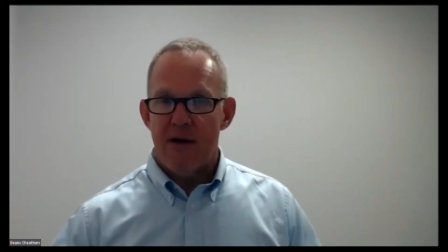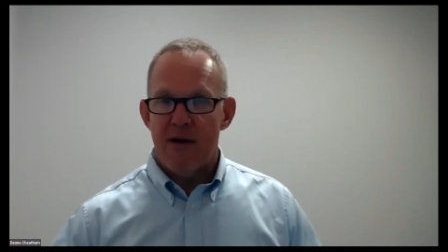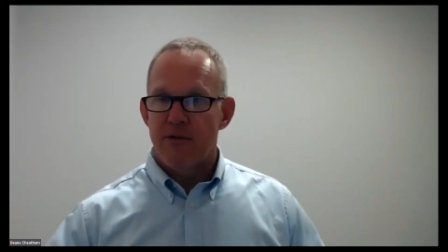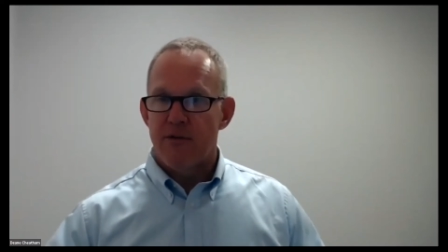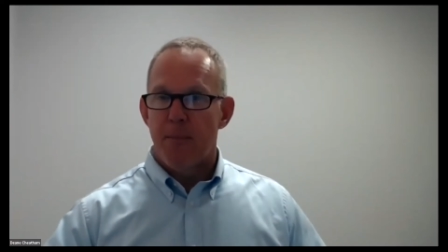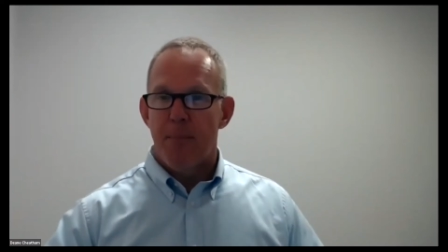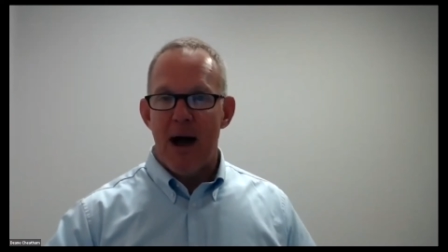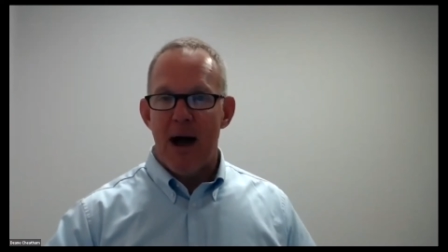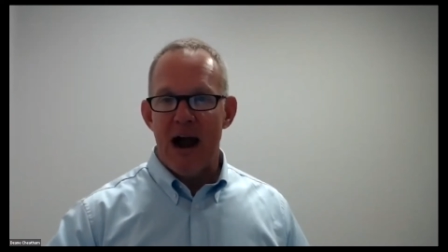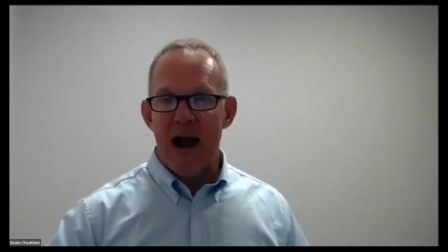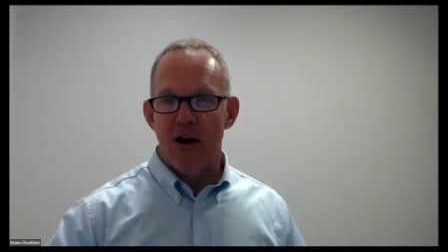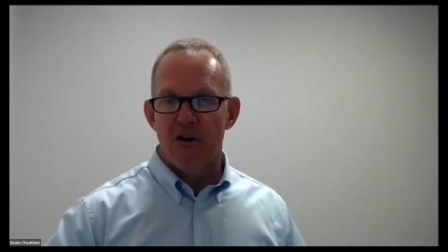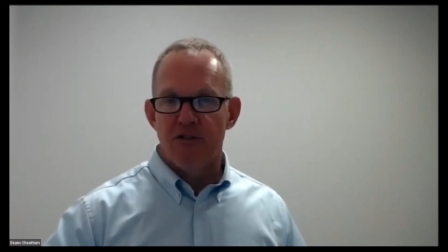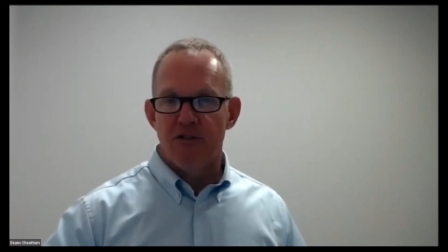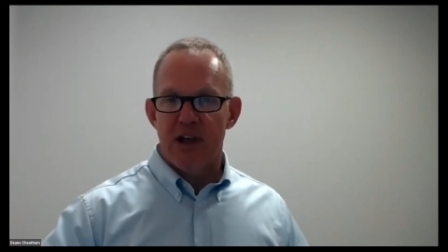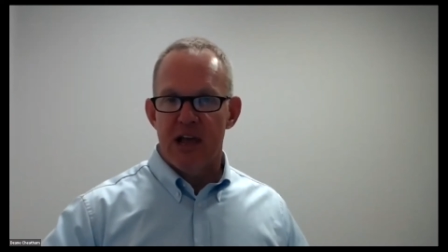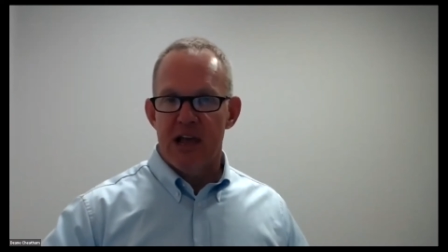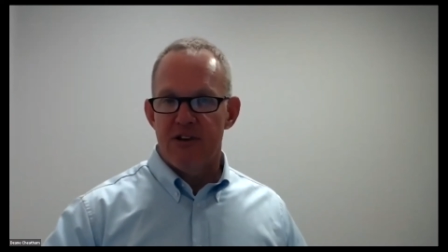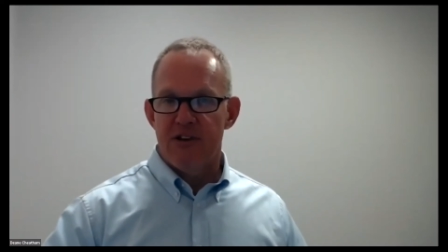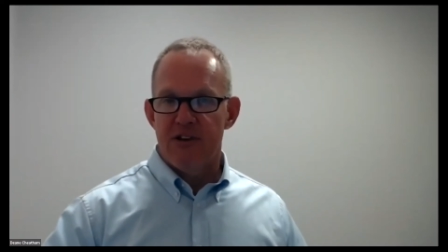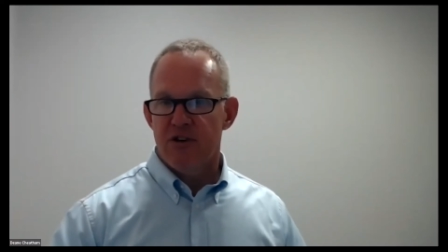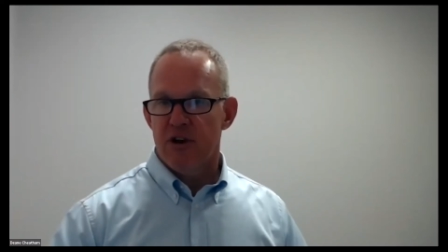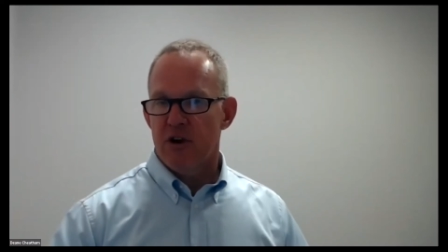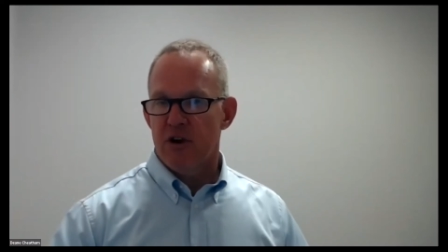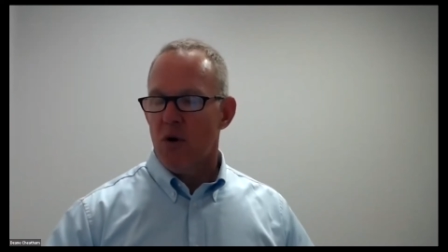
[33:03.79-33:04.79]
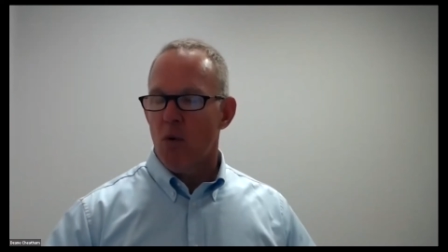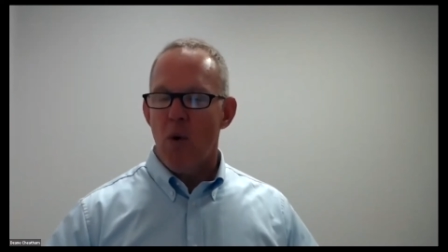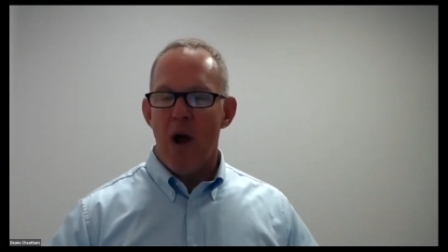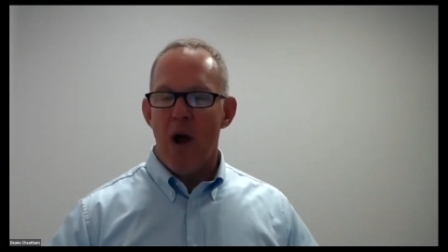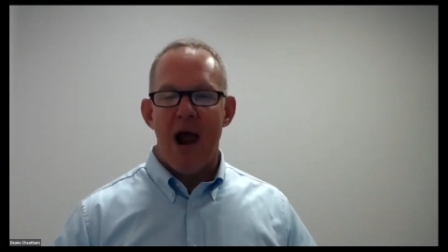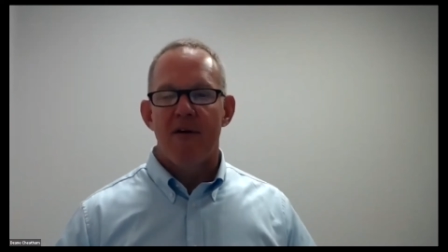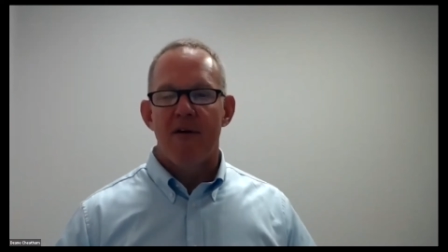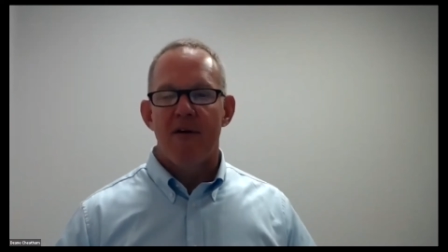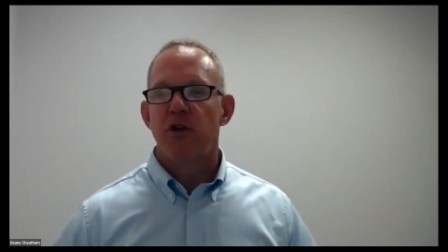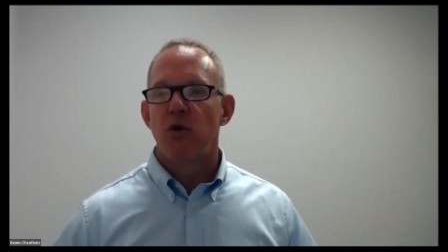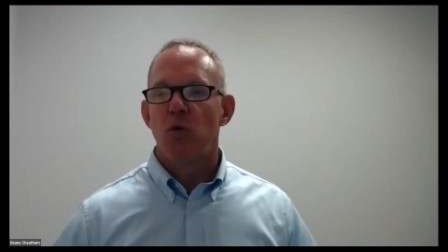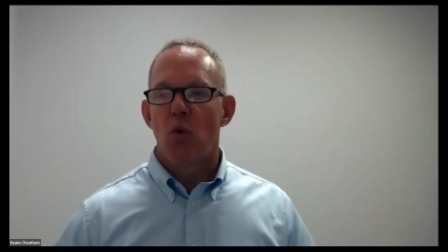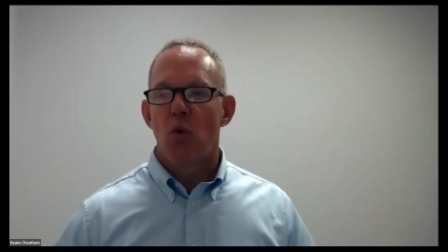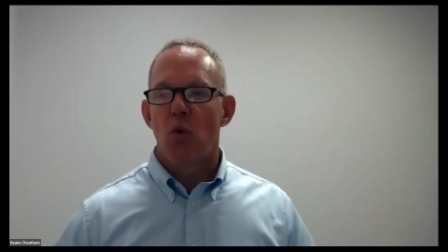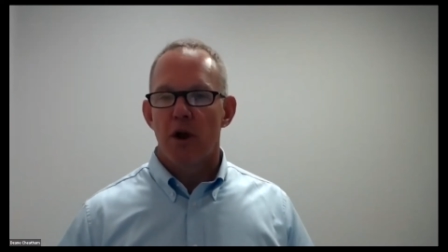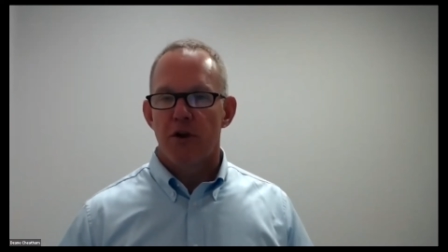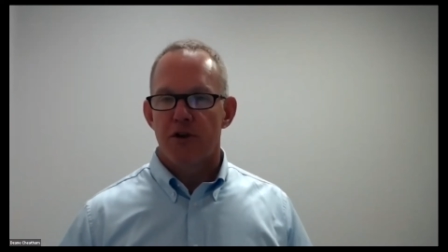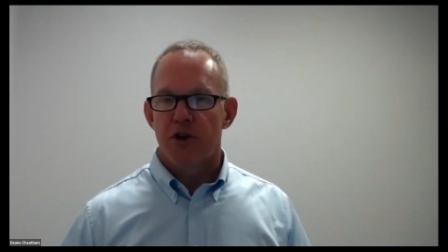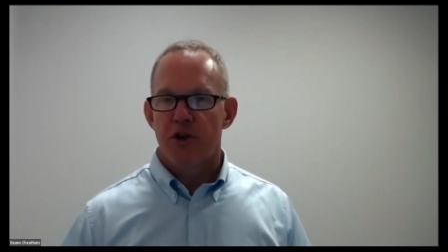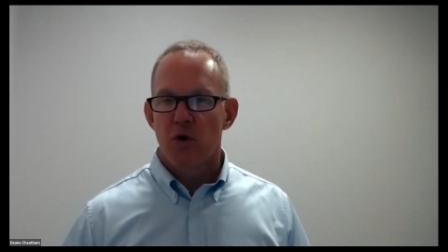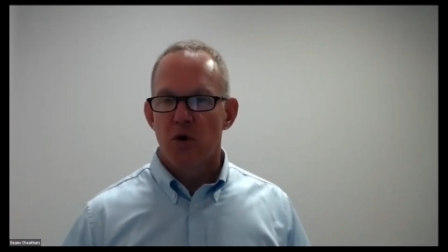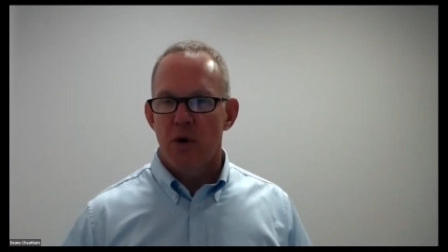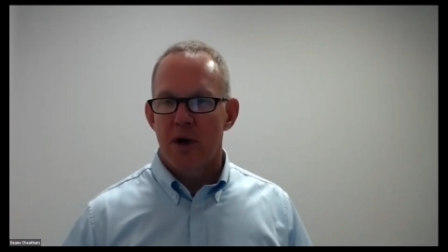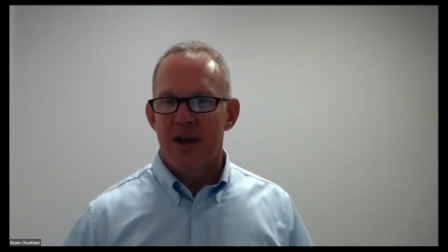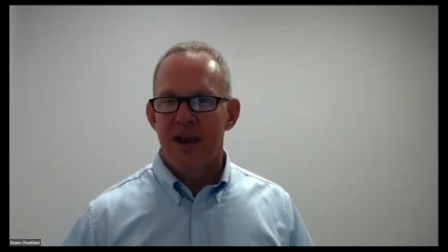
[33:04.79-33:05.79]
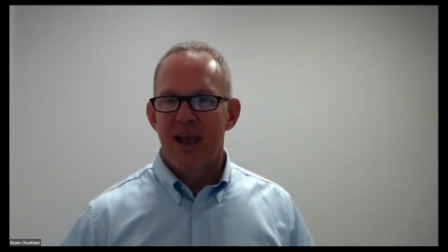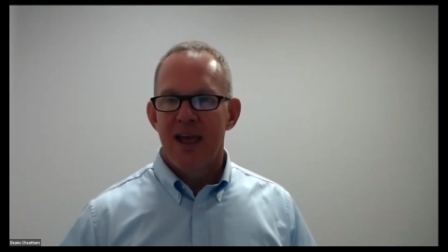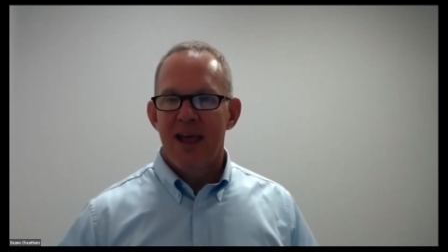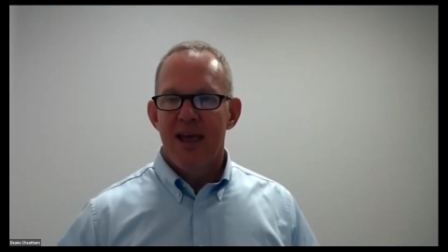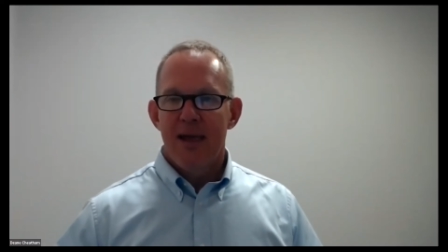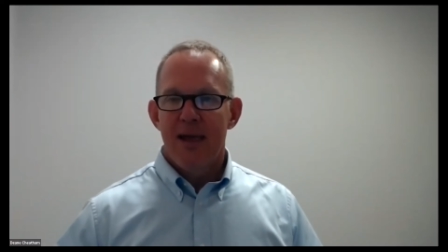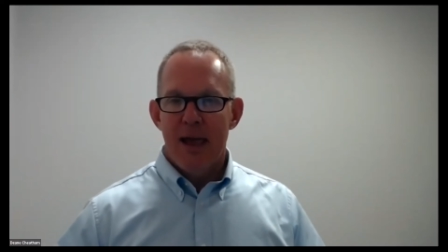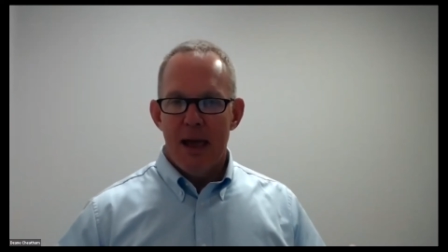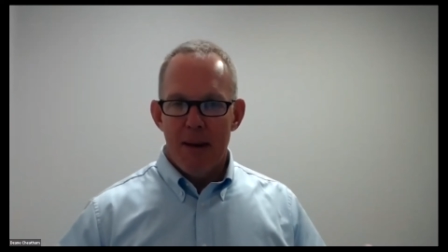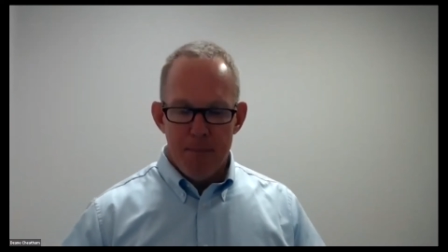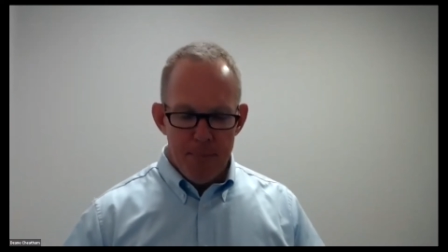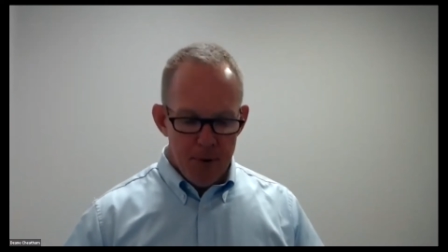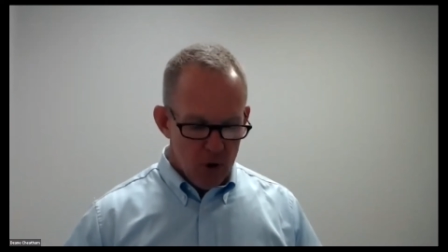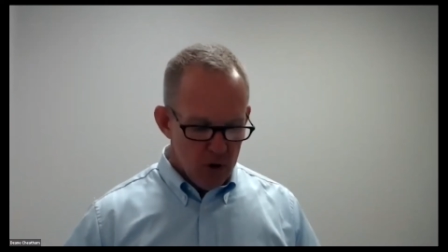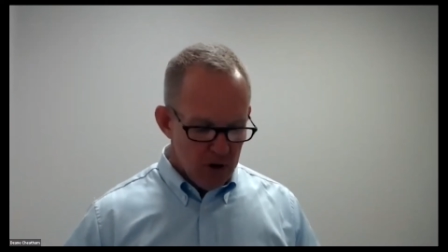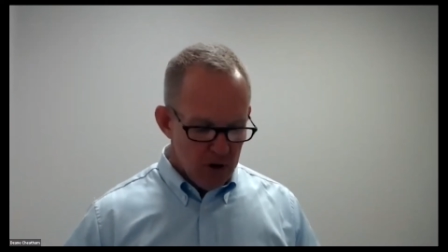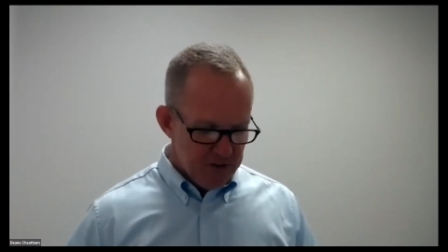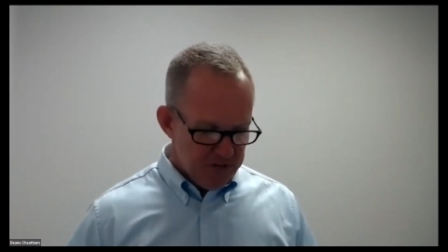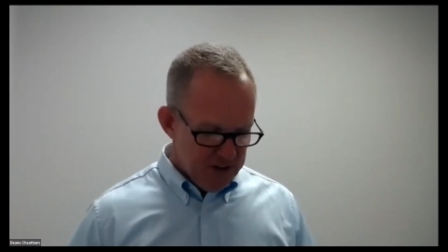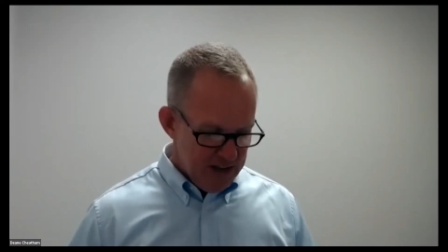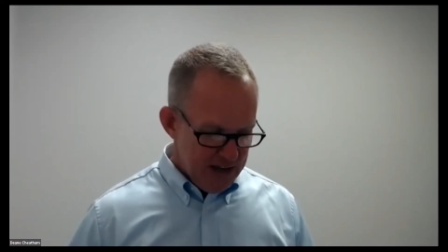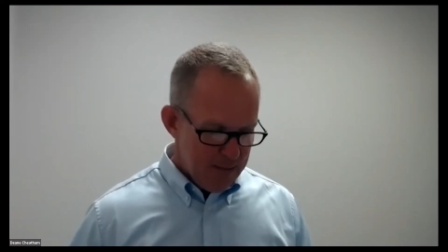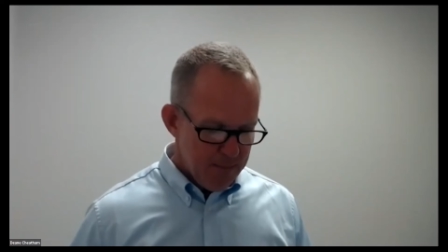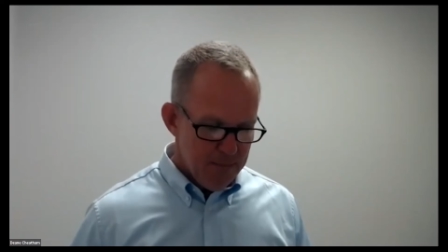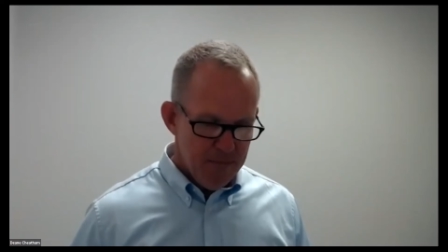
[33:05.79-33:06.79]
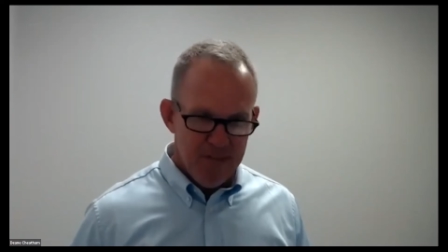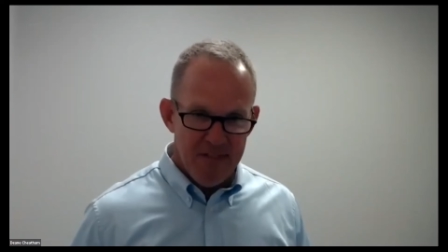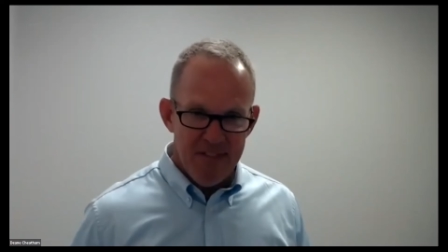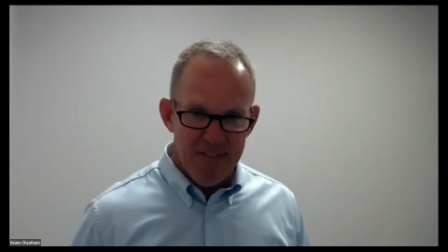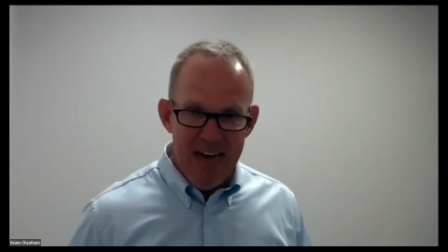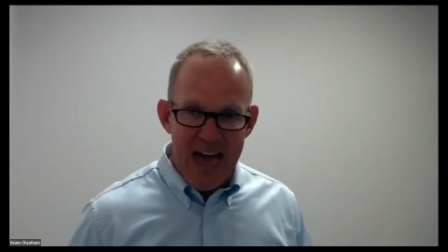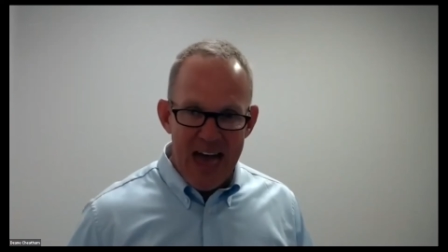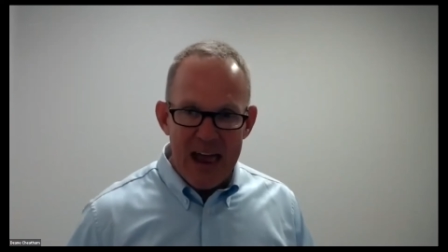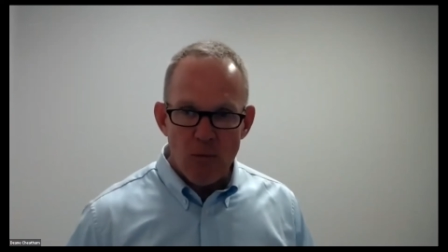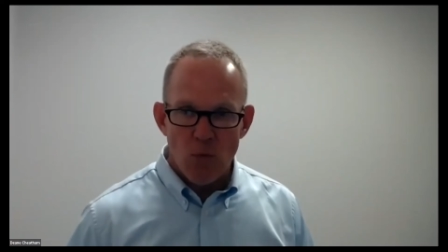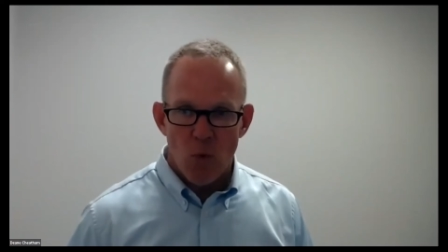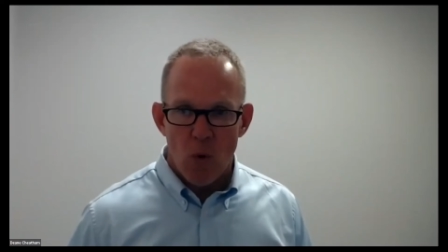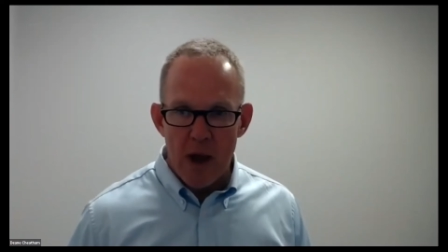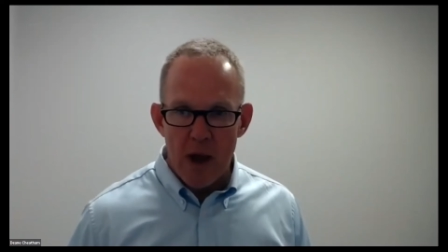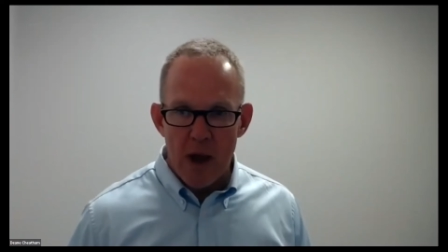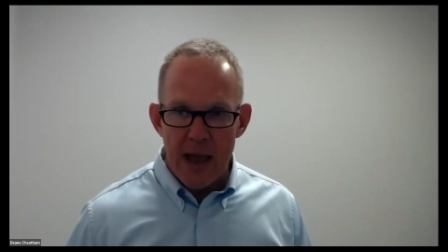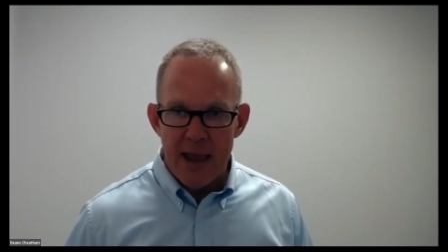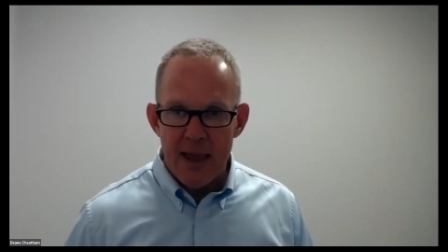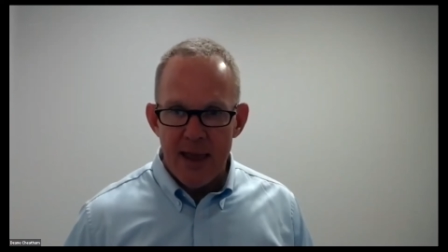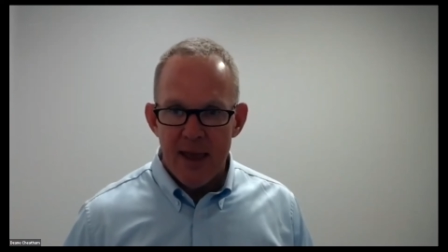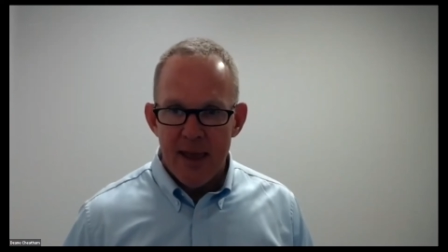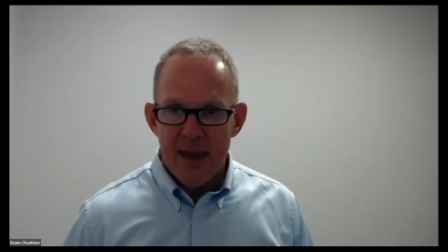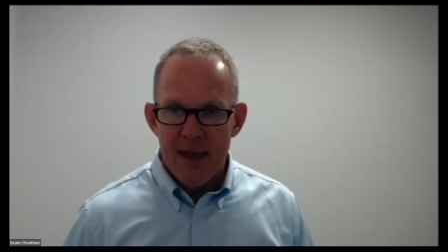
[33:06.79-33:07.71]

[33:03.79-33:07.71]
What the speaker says: a buyer's agent or however you want to do it and build a team that way.